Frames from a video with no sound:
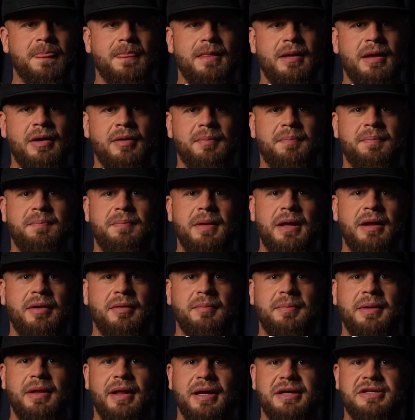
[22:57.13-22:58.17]
It'll
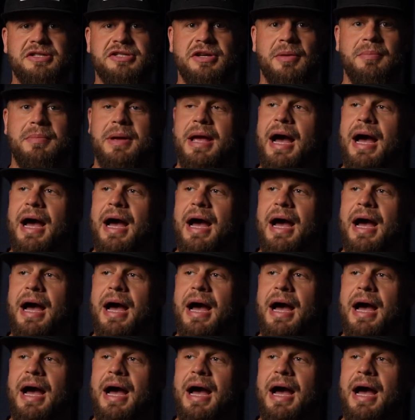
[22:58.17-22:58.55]
be like some